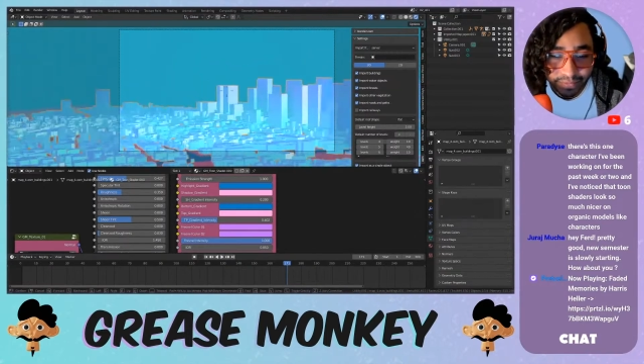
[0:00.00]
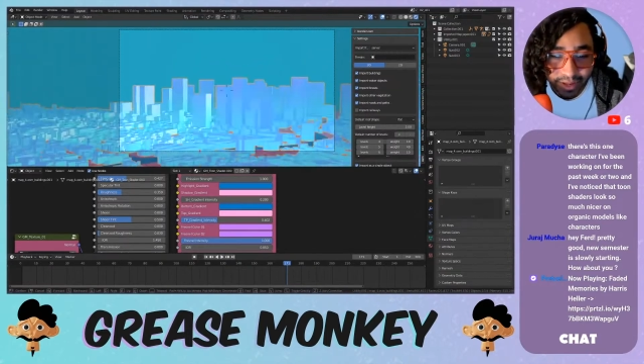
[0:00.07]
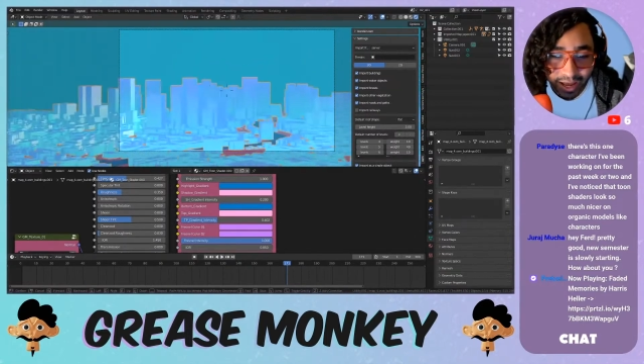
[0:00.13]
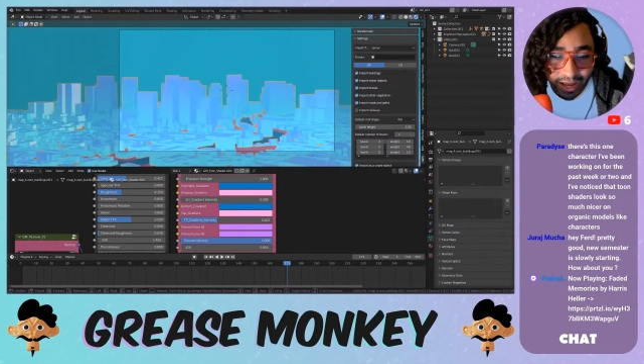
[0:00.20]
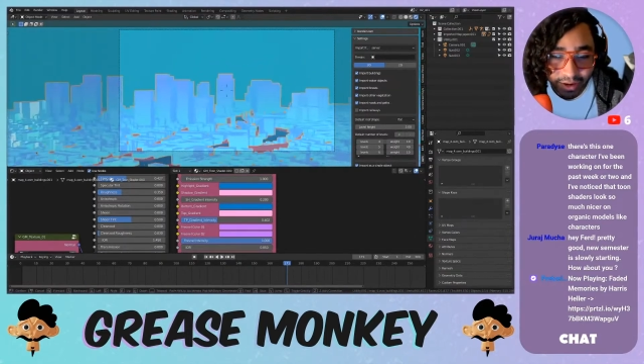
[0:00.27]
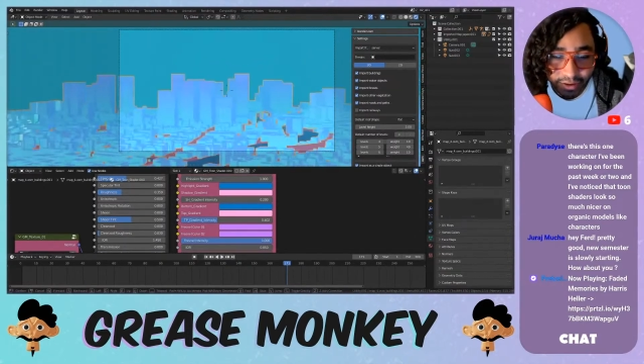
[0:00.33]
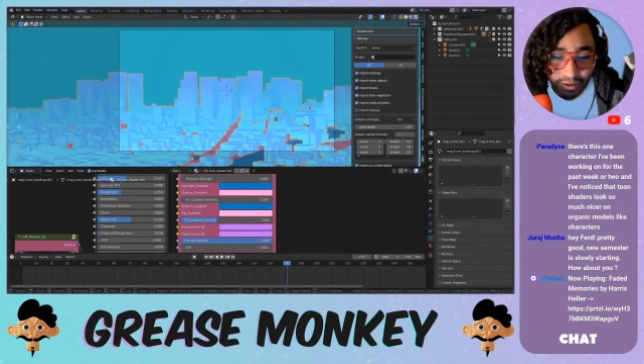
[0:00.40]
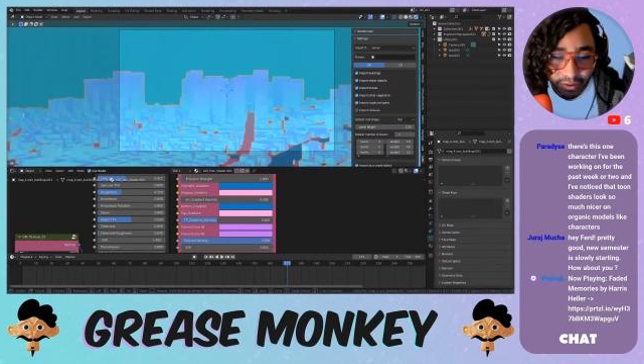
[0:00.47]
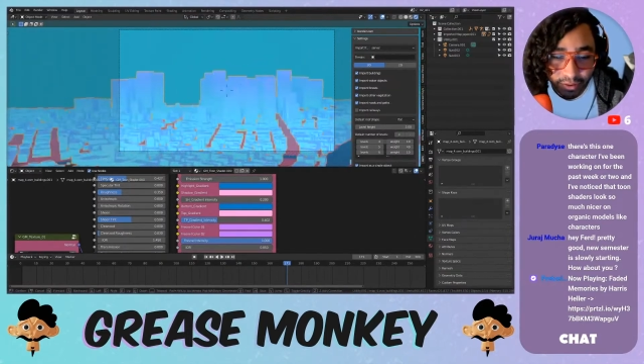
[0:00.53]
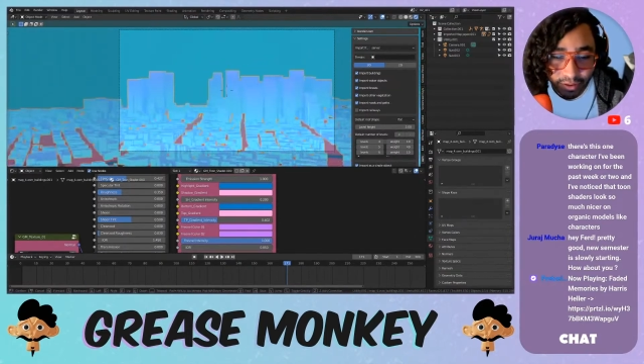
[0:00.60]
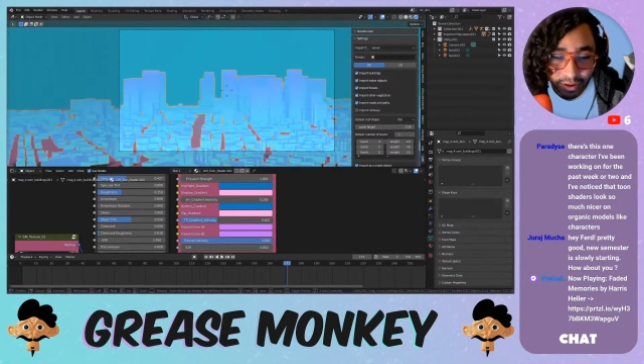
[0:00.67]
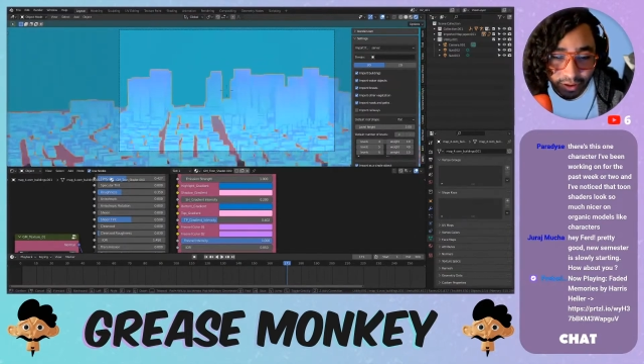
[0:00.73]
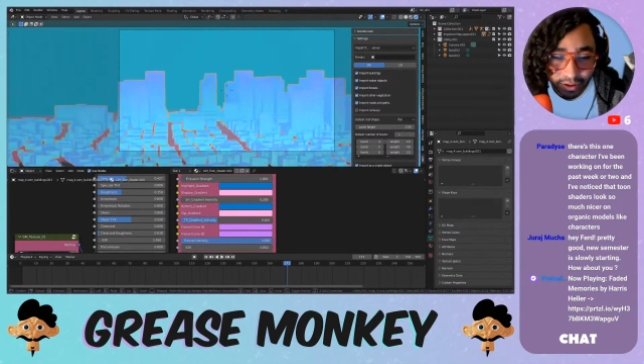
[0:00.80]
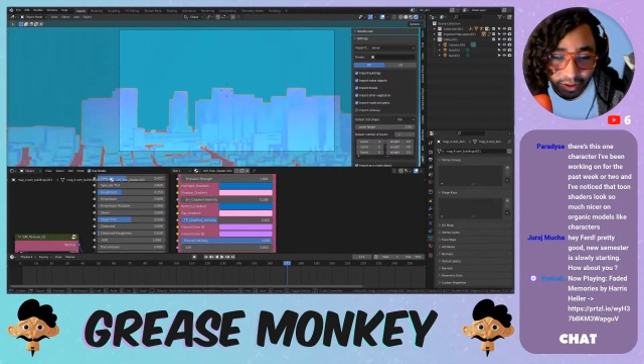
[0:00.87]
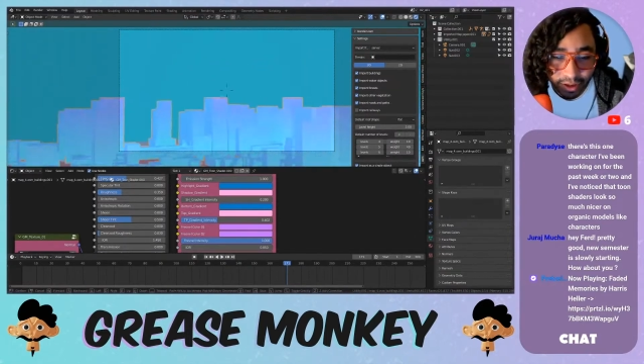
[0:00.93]
I don't know,
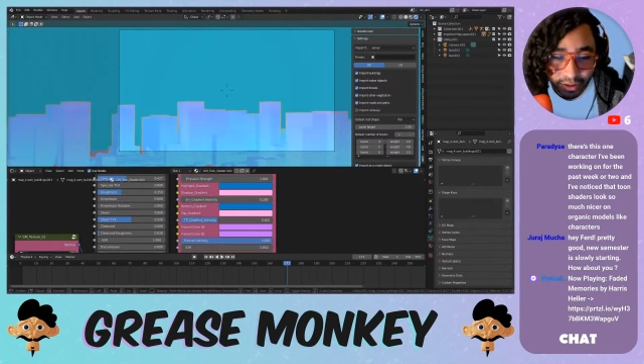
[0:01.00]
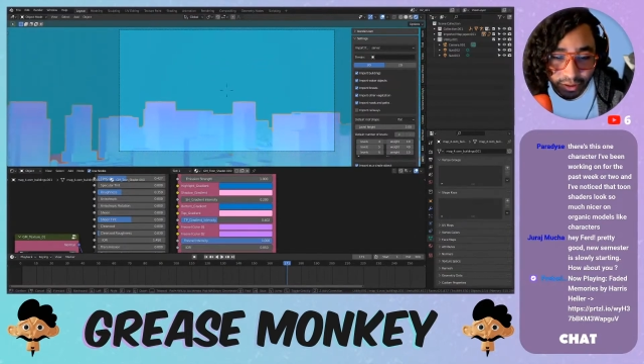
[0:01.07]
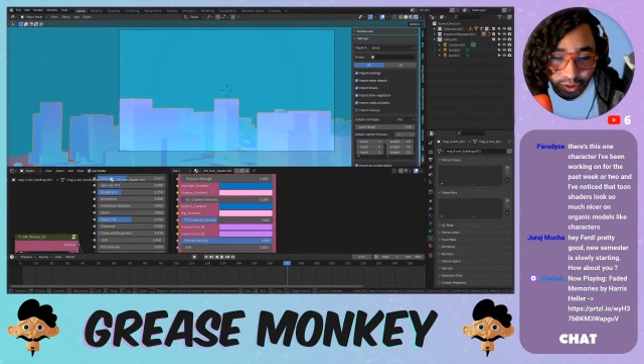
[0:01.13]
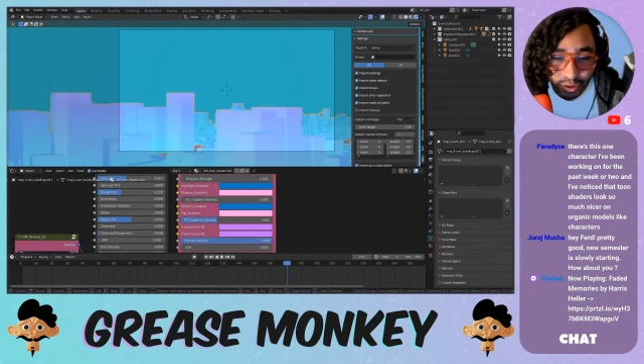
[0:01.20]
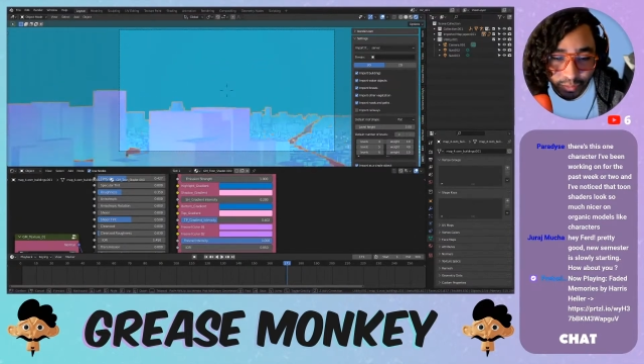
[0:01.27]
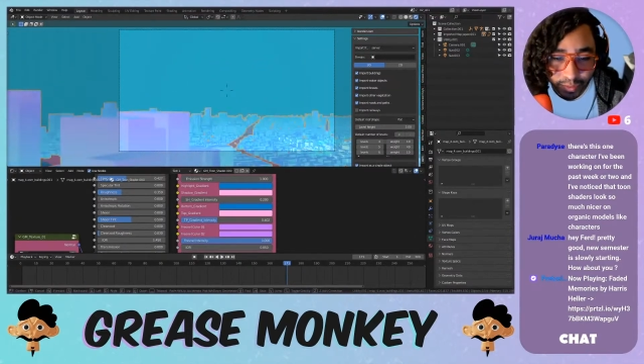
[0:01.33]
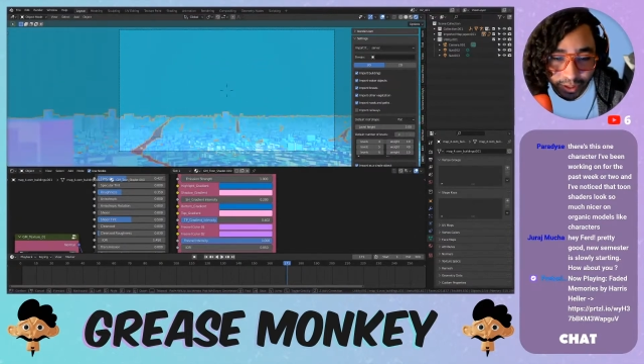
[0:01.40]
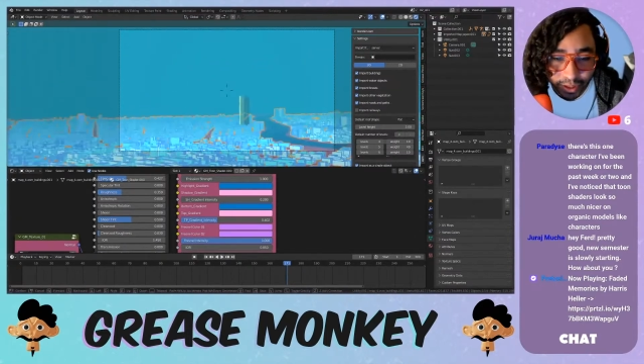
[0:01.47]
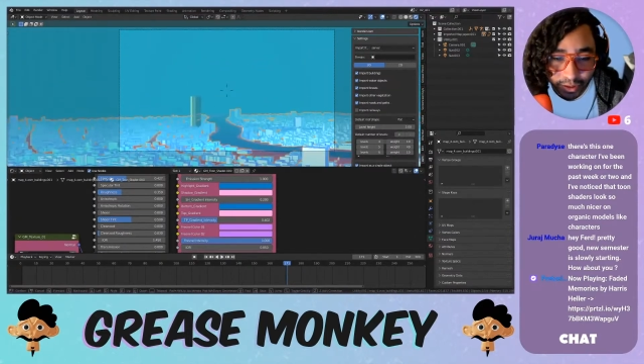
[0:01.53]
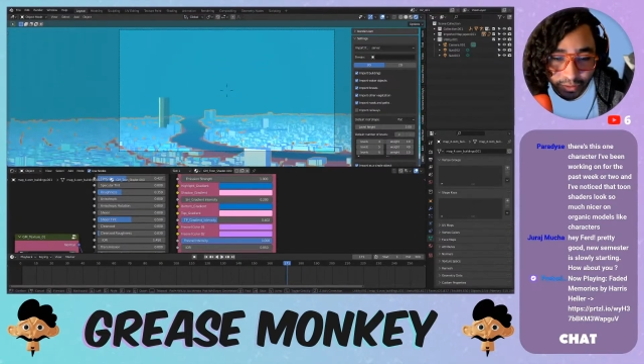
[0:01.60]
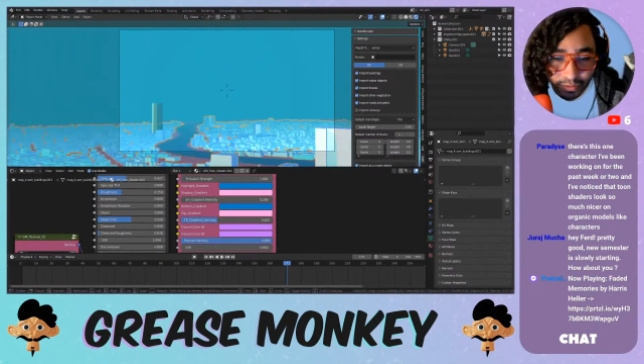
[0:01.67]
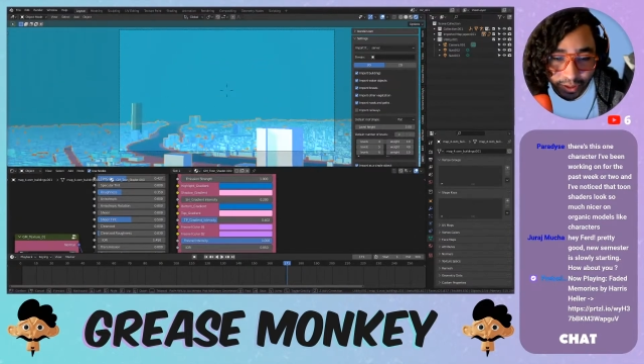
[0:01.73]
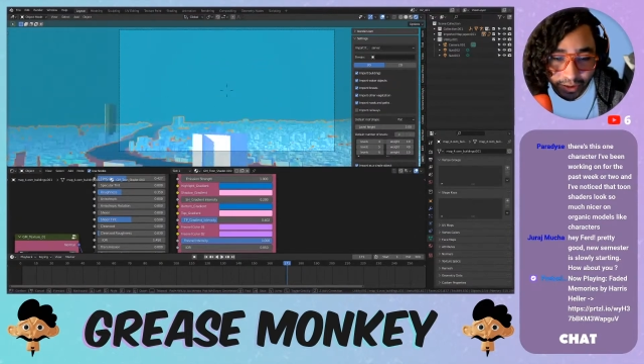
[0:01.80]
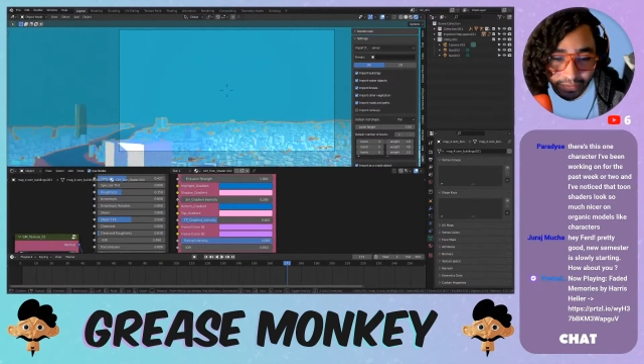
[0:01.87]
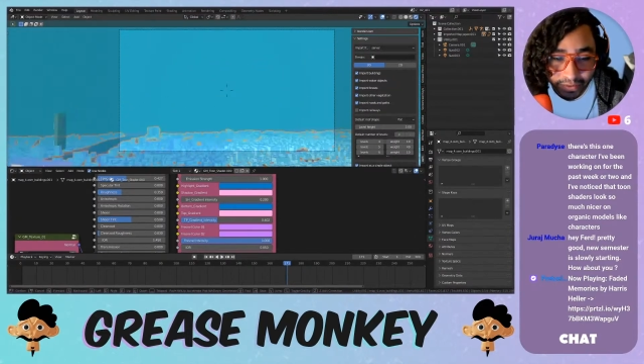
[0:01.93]
a newbie or
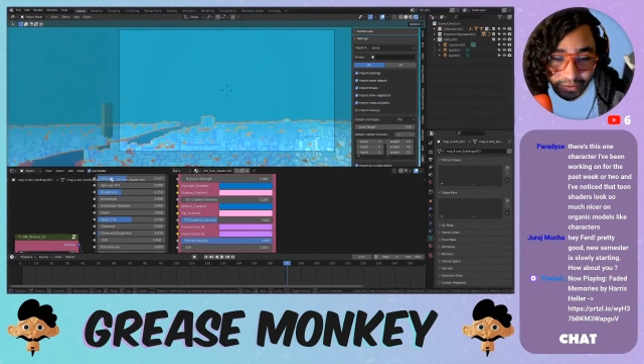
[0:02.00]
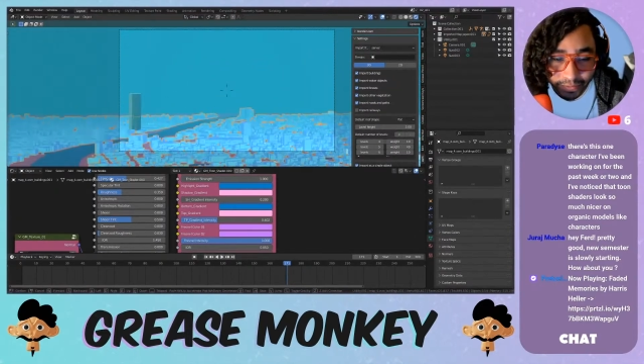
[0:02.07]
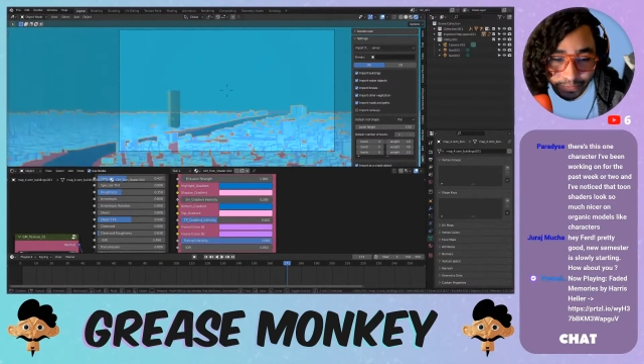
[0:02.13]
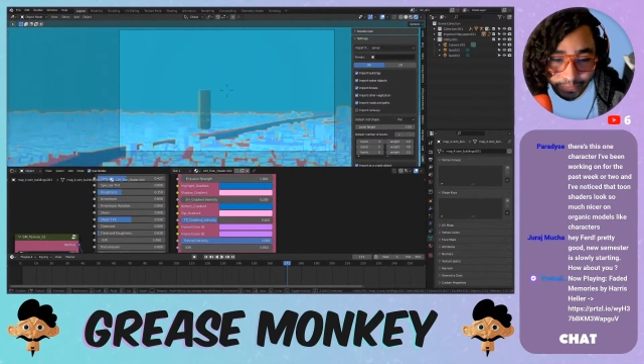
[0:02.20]
whatever.